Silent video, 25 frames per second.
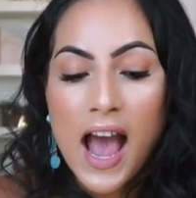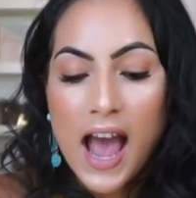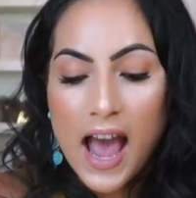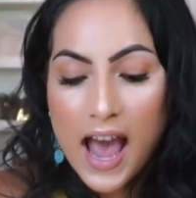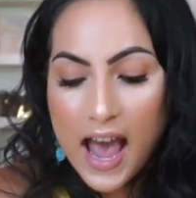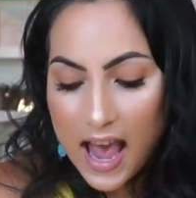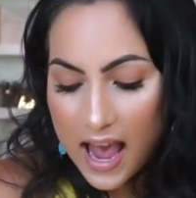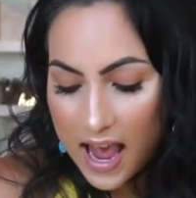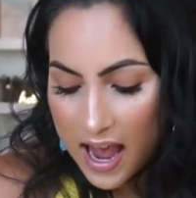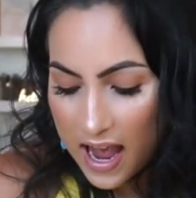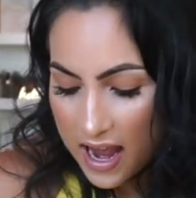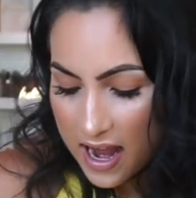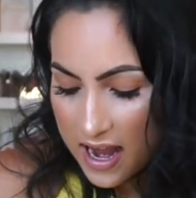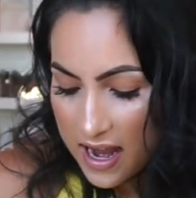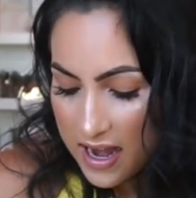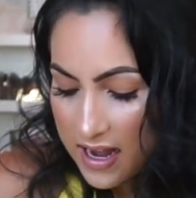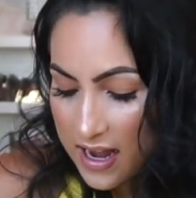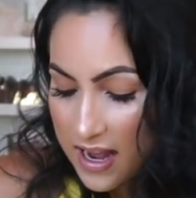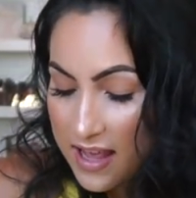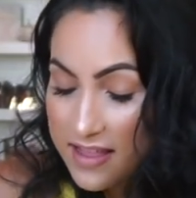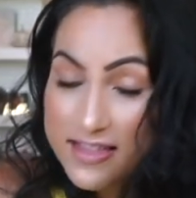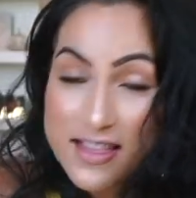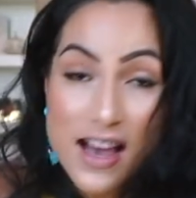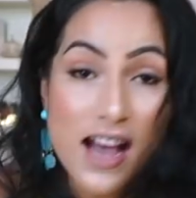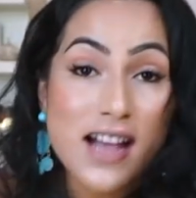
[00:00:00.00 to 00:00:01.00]

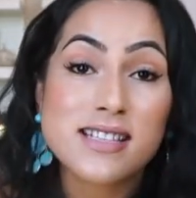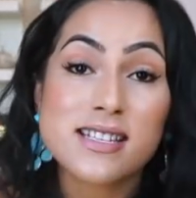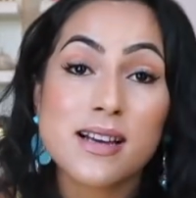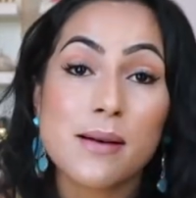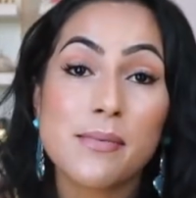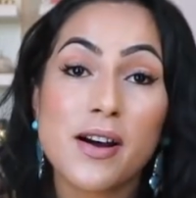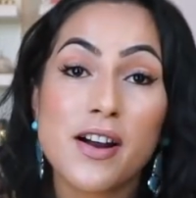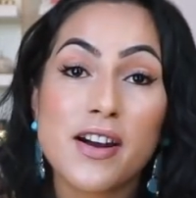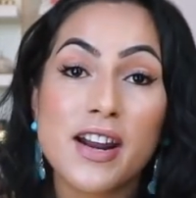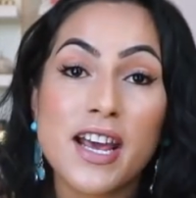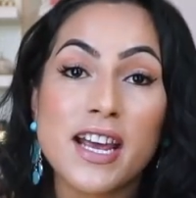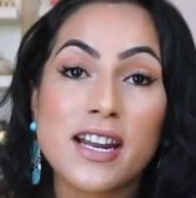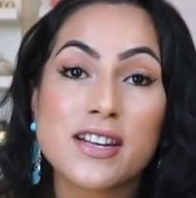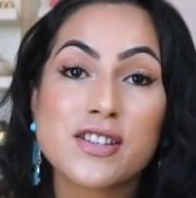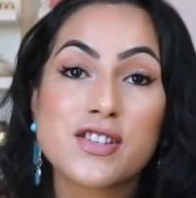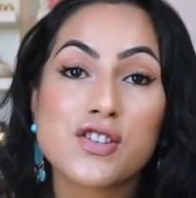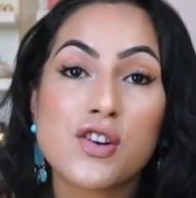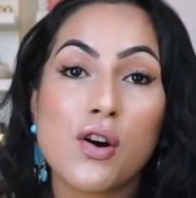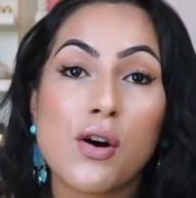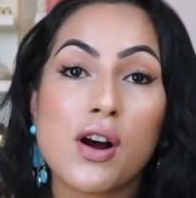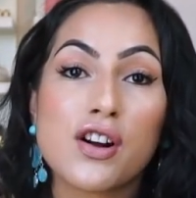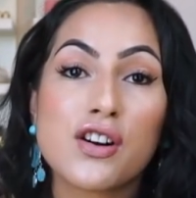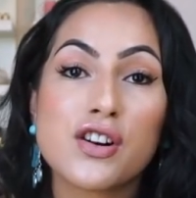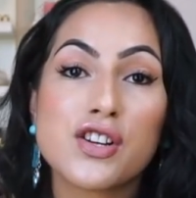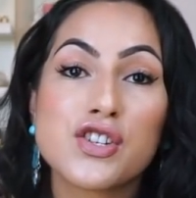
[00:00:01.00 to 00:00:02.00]
And that's about it.
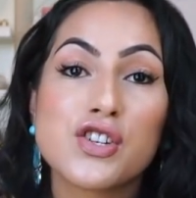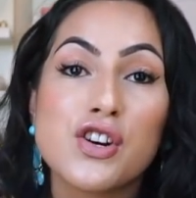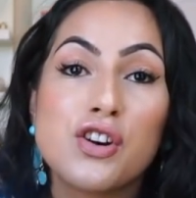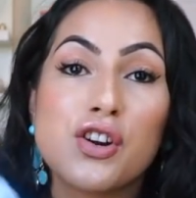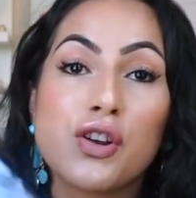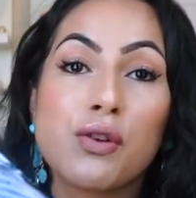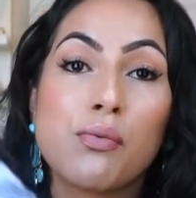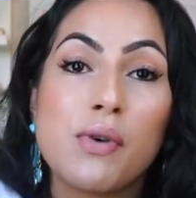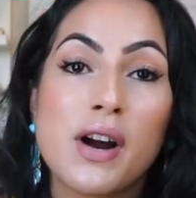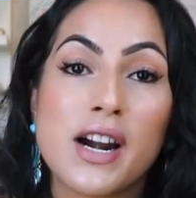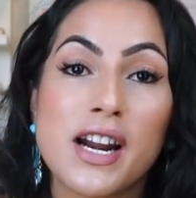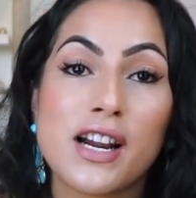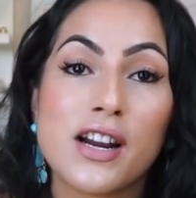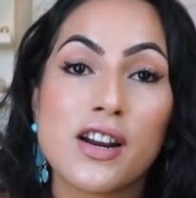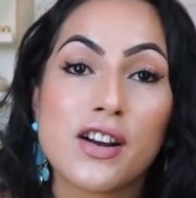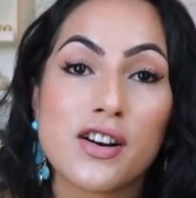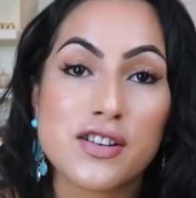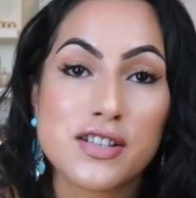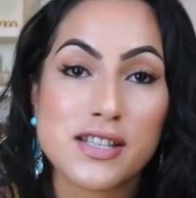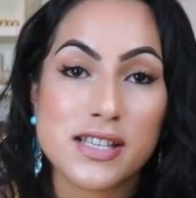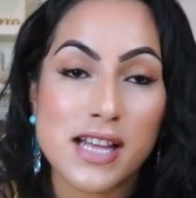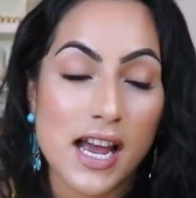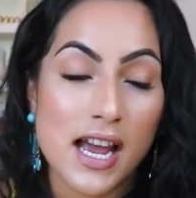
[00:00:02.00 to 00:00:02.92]
So I'm gonna show you what it looks